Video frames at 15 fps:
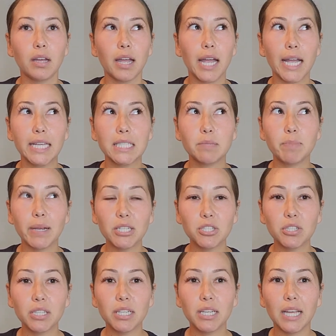
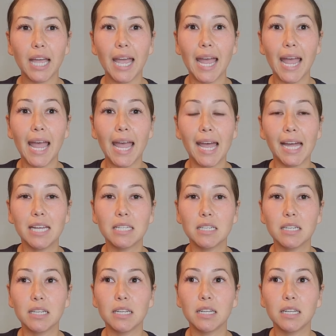especially, and